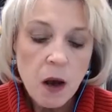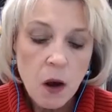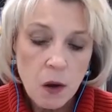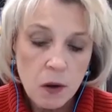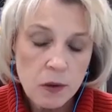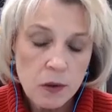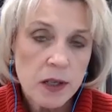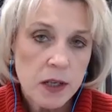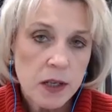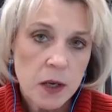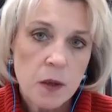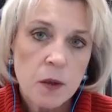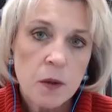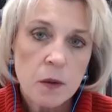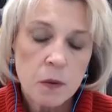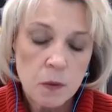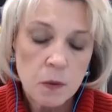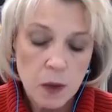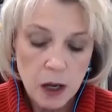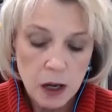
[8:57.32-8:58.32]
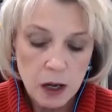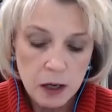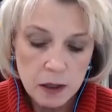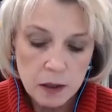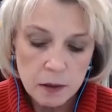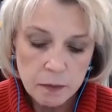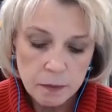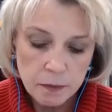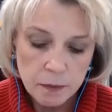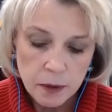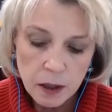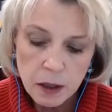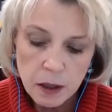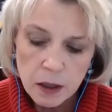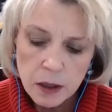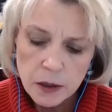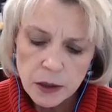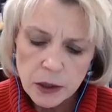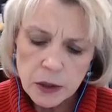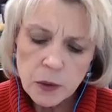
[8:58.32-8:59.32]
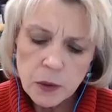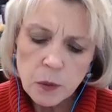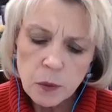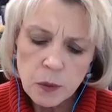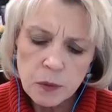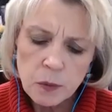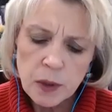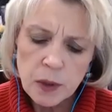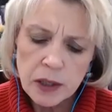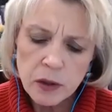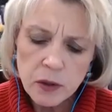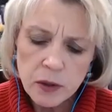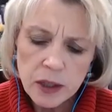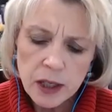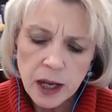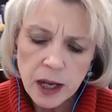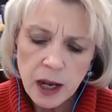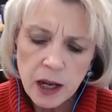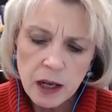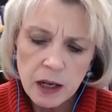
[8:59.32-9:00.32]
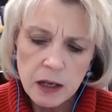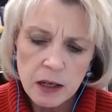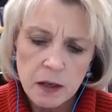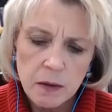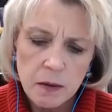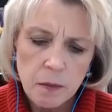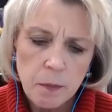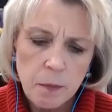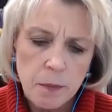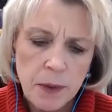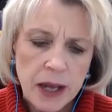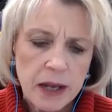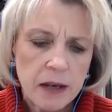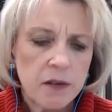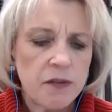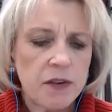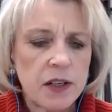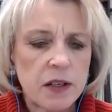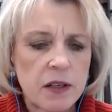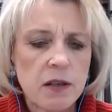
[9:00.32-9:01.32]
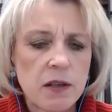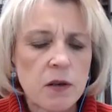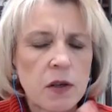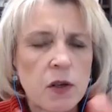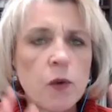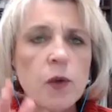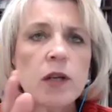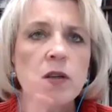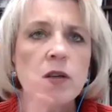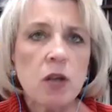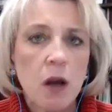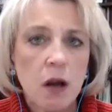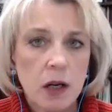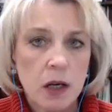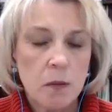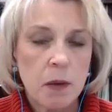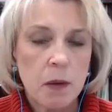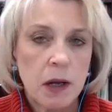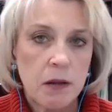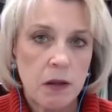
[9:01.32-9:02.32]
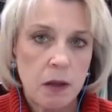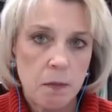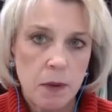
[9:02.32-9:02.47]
Also, you know, when we look at benefits, you can talk about the